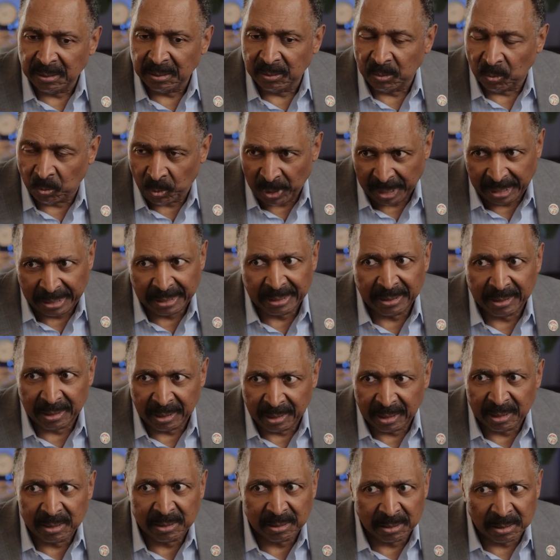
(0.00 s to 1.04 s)
wicked in
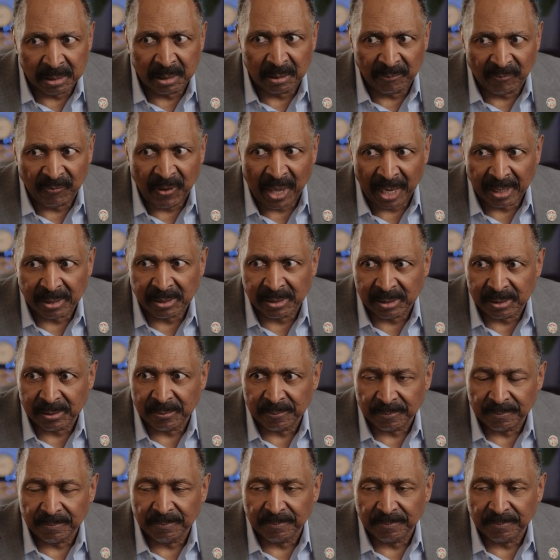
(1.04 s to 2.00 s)
its effects.